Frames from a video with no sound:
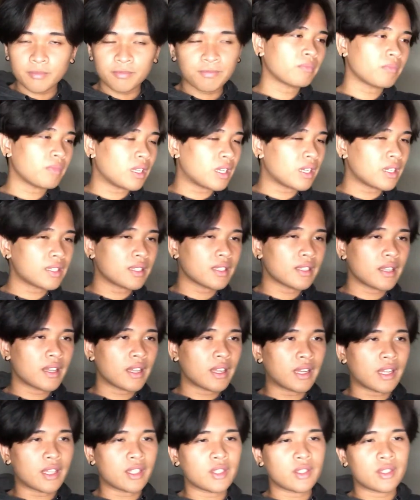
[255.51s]
Because of that,
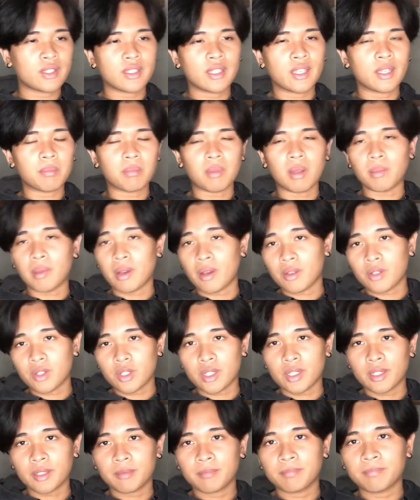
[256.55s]
I just keep my mouth shut.